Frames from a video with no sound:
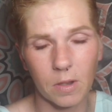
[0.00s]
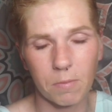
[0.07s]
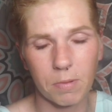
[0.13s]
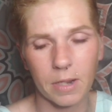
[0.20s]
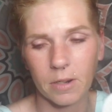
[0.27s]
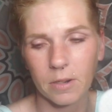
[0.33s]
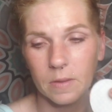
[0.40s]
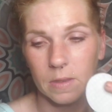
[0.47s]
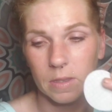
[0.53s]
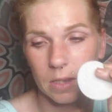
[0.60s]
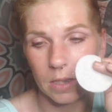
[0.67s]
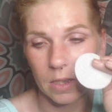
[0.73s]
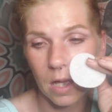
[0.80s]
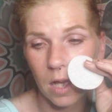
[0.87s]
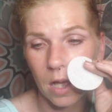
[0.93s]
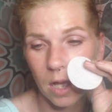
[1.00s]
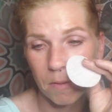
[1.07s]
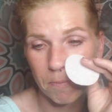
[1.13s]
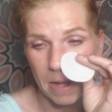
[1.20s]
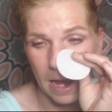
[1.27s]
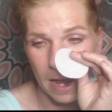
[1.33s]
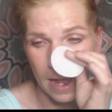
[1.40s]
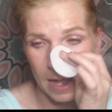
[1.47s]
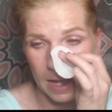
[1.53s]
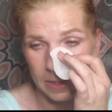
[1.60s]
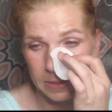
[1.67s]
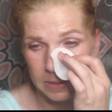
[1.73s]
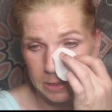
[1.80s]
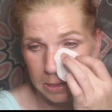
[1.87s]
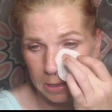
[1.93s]
apparently,
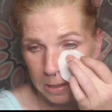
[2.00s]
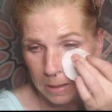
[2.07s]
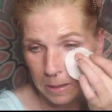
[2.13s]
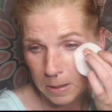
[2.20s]
pads.